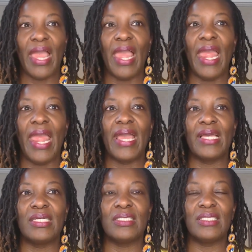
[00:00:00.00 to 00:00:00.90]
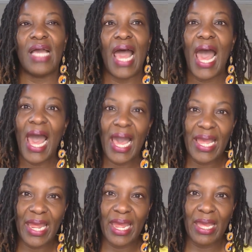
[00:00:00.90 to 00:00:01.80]
and
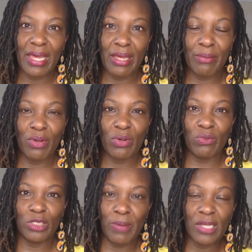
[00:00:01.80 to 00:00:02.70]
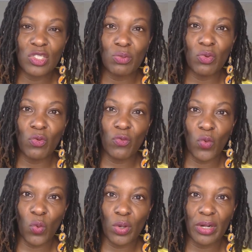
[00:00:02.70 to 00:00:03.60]
I am responsible
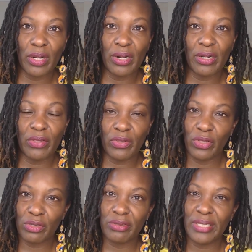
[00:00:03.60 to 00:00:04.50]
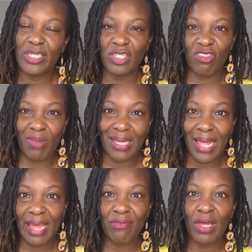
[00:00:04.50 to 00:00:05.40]
for the creation of my
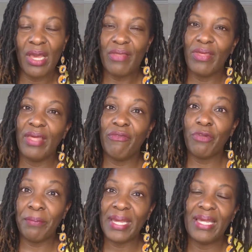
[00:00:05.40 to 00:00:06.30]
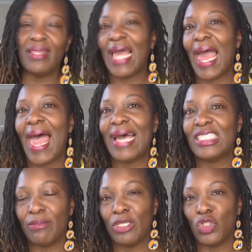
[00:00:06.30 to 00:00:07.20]
life, then for me that has
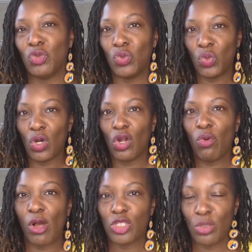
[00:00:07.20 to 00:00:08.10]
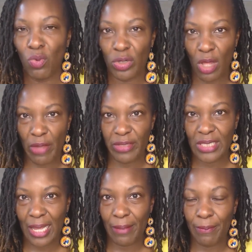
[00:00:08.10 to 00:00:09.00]
to be true across the board all the
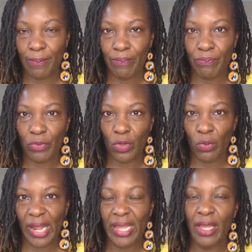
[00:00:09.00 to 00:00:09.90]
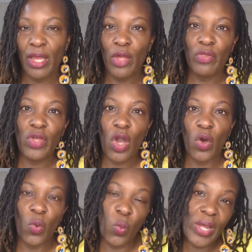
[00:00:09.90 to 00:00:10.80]
time, right? The
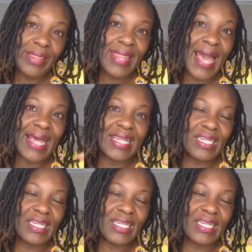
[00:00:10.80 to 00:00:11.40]
when I